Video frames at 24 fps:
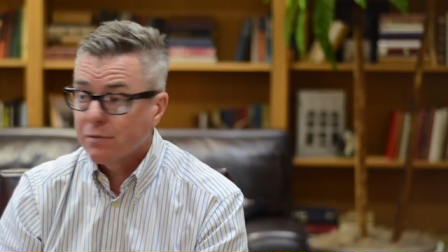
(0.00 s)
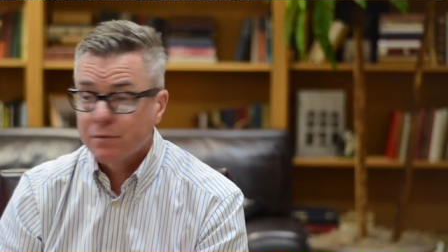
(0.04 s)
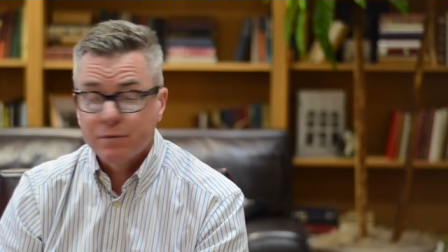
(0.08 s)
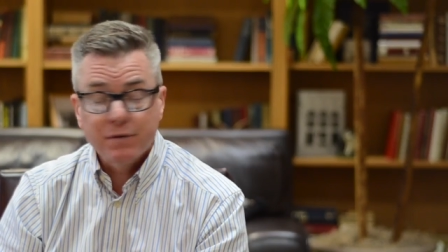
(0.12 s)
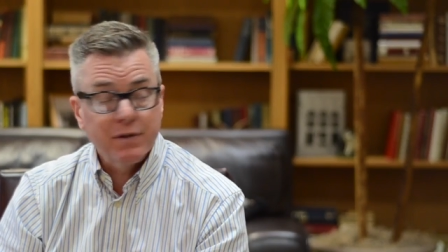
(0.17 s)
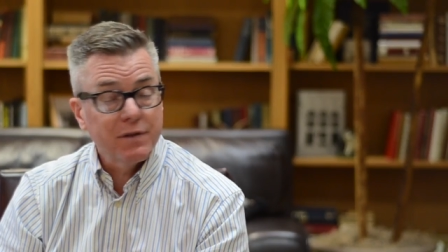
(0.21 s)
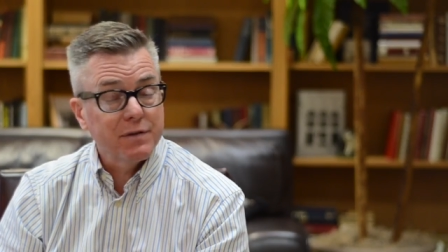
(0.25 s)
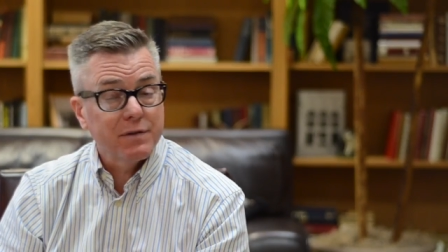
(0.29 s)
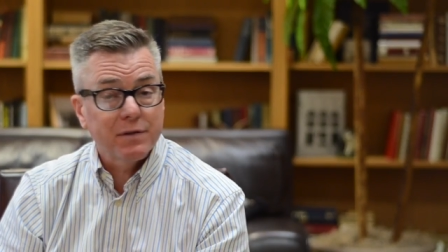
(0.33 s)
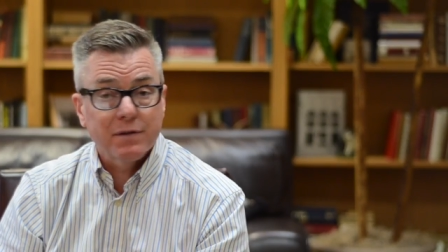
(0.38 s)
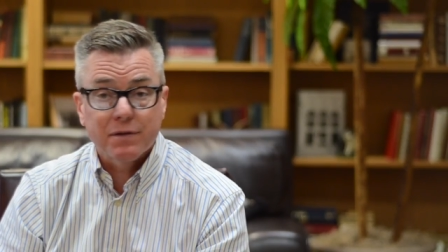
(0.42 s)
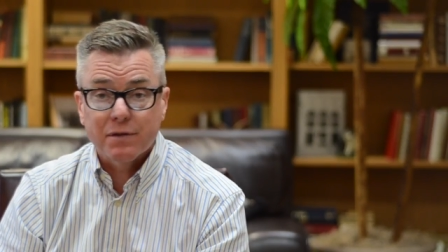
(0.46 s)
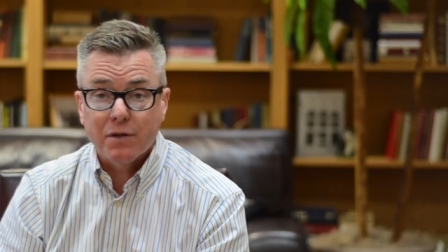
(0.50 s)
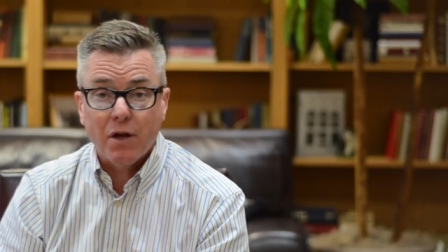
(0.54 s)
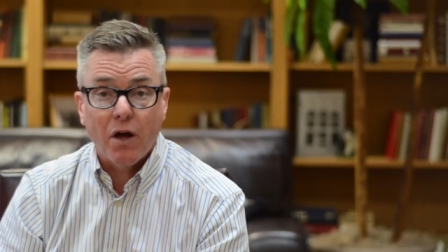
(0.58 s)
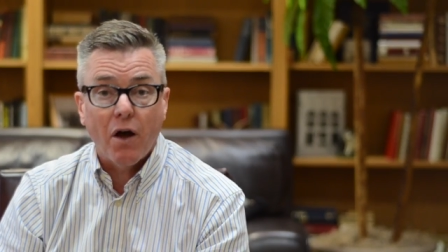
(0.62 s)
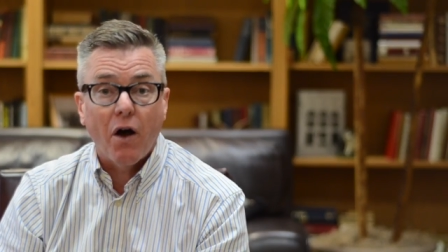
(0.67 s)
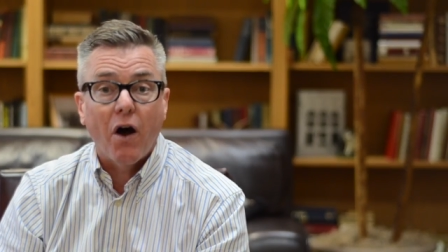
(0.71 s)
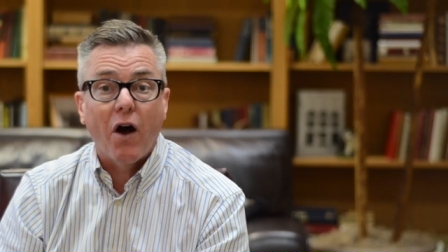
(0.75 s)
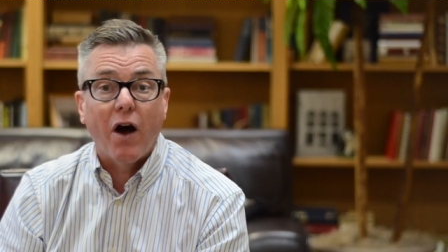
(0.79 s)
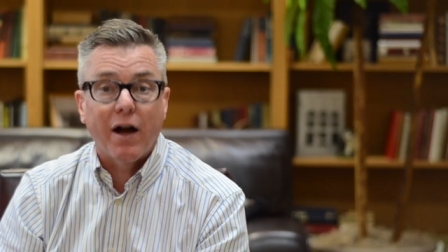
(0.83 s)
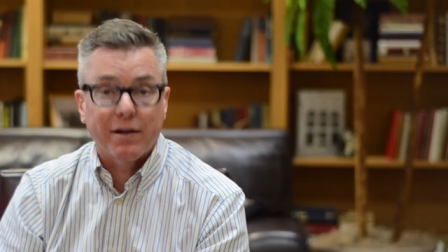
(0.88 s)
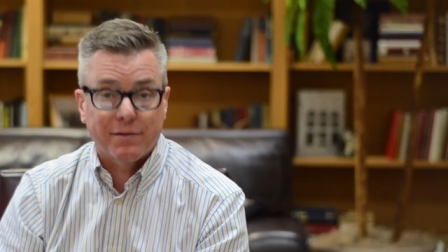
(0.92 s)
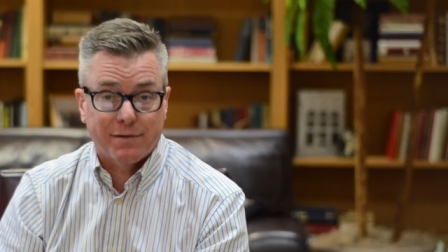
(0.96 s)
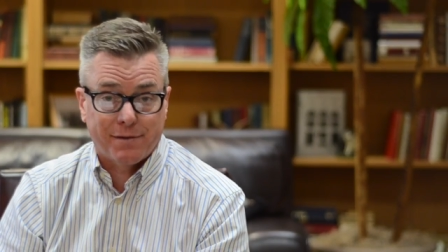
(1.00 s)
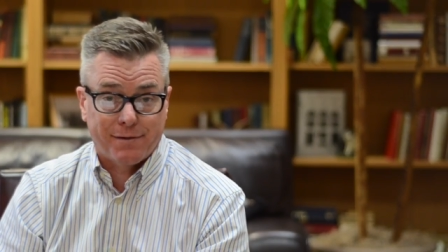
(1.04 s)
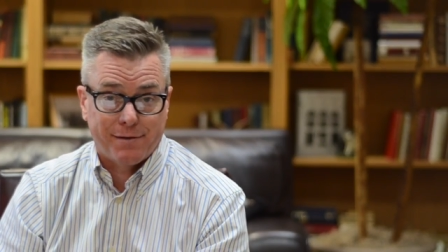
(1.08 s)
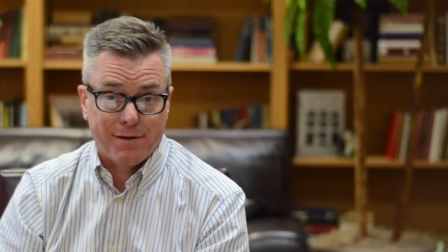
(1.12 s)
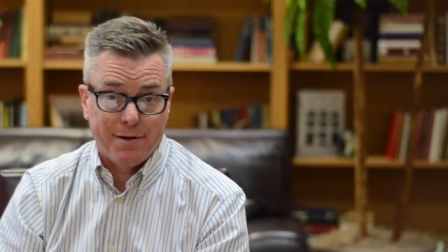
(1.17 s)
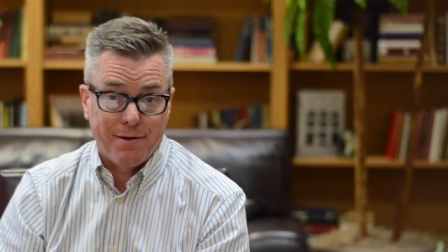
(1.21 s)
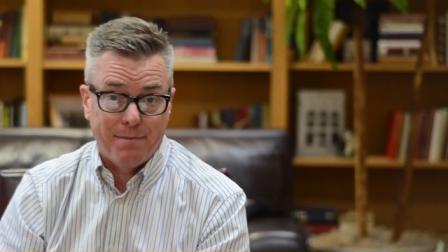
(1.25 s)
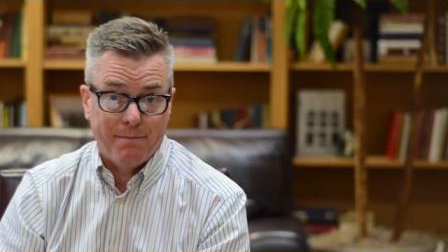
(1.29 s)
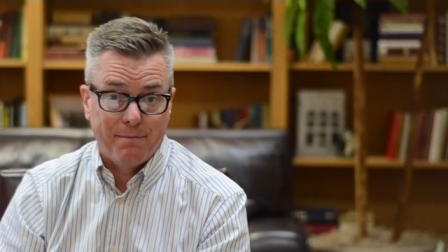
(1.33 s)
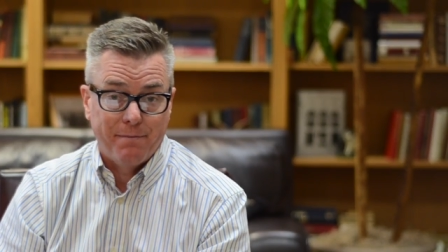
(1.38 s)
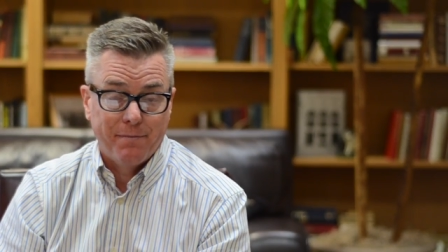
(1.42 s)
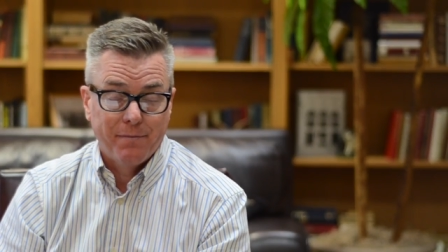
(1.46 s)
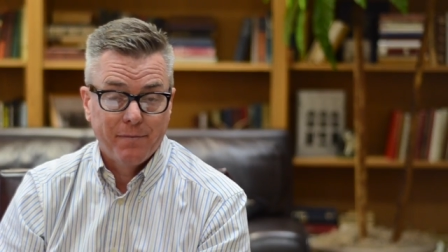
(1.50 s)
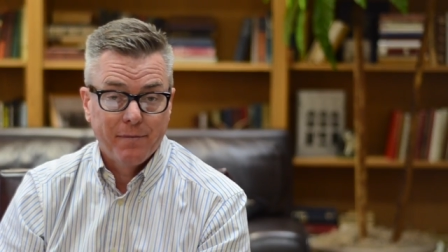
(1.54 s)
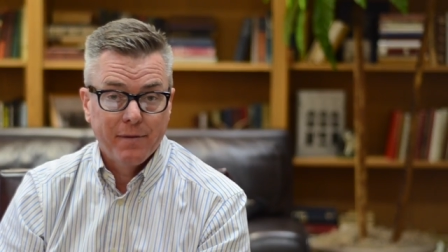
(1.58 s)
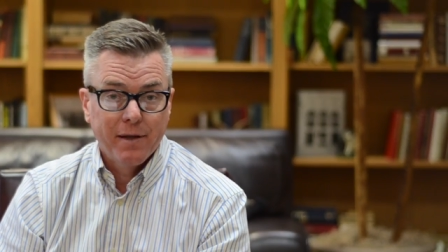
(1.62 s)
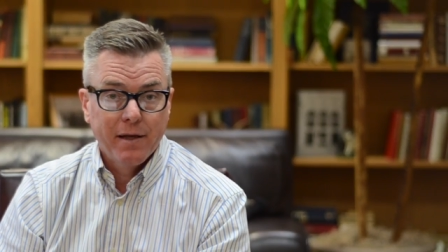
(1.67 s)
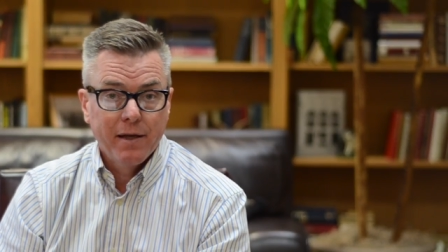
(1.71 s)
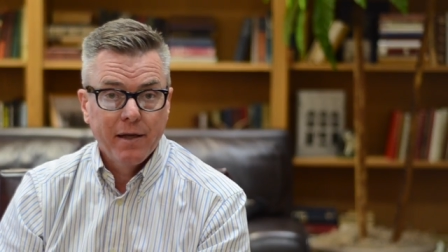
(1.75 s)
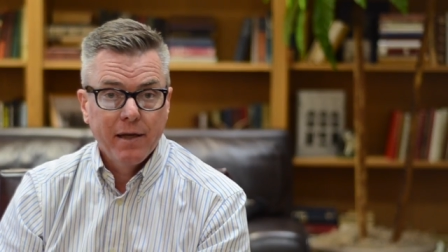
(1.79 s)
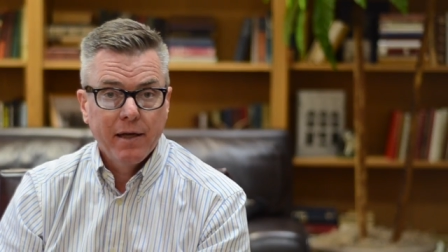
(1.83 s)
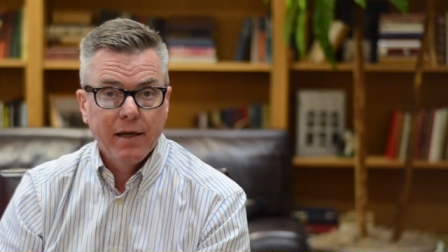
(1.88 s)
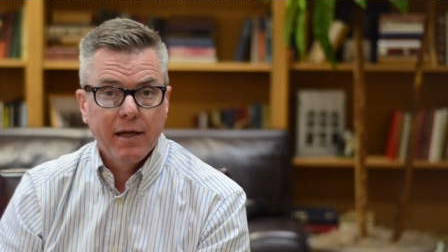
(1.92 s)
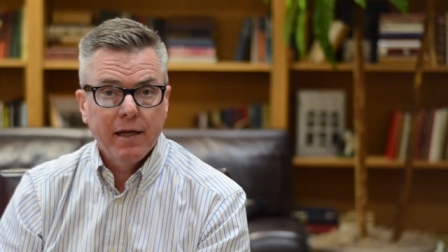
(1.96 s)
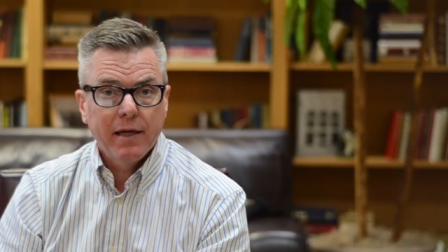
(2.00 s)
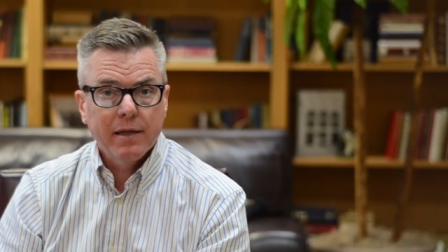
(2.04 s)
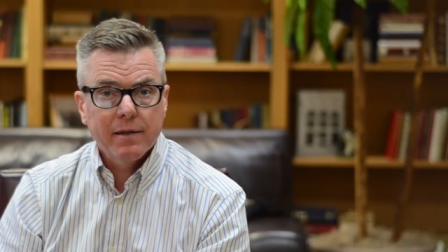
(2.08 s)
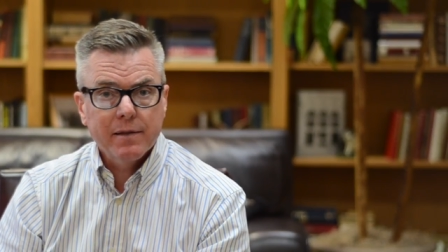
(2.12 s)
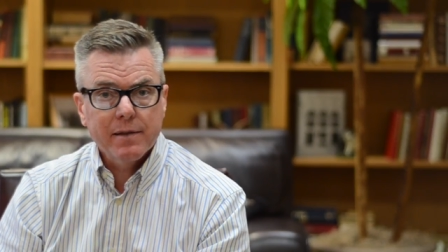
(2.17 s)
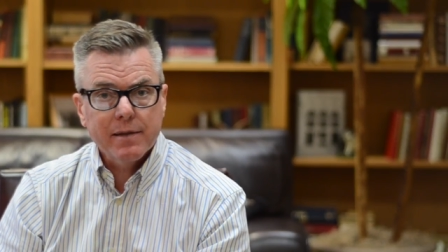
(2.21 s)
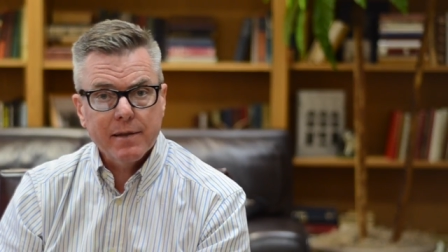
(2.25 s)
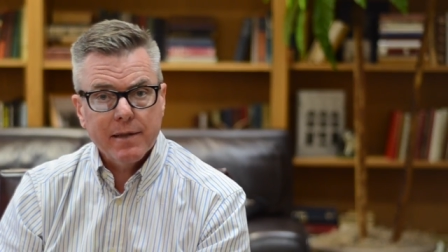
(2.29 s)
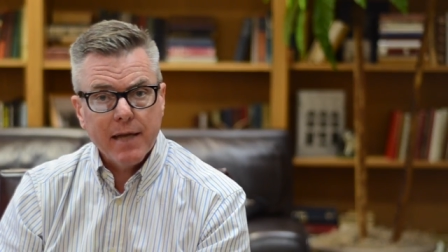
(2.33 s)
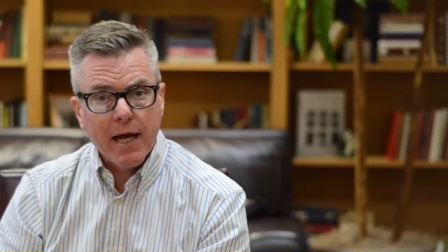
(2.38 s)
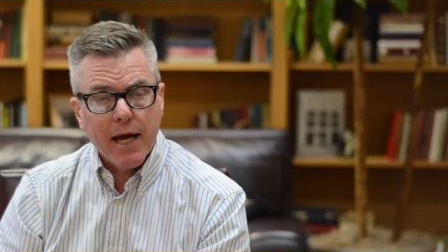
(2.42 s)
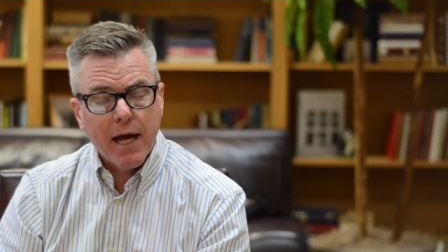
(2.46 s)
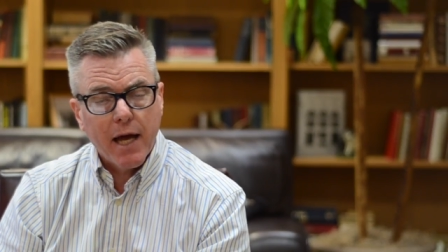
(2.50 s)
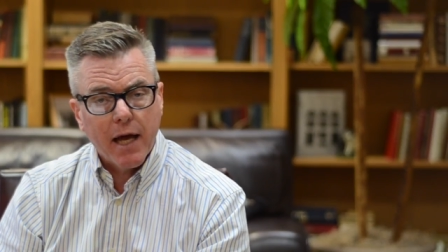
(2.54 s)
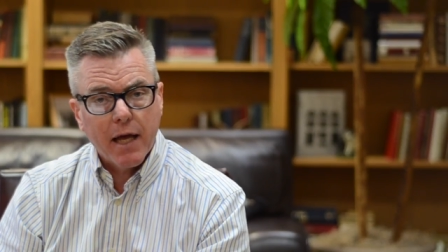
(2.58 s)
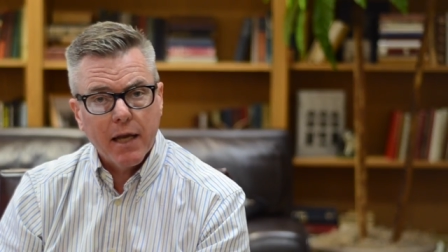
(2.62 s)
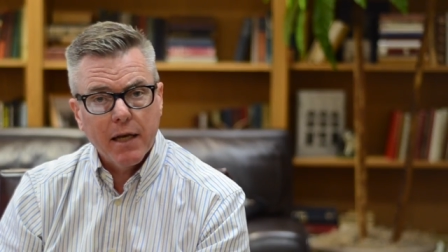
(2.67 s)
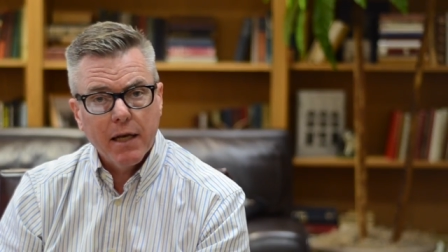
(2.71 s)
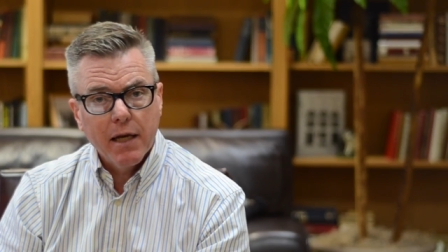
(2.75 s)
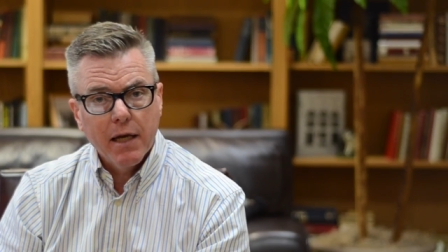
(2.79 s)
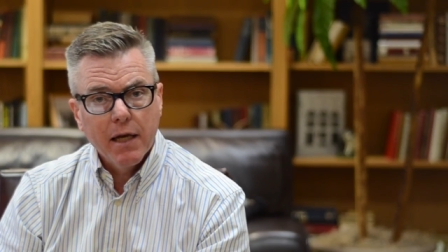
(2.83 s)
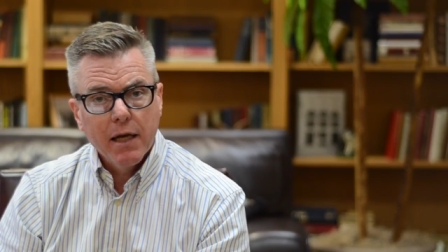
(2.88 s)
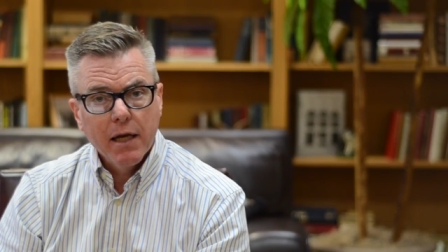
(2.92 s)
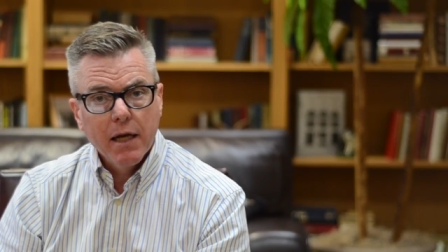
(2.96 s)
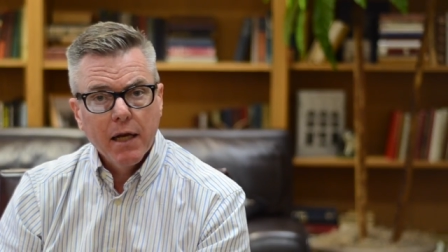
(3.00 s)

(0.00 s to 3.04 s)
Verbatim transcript: this is awesome. Instead,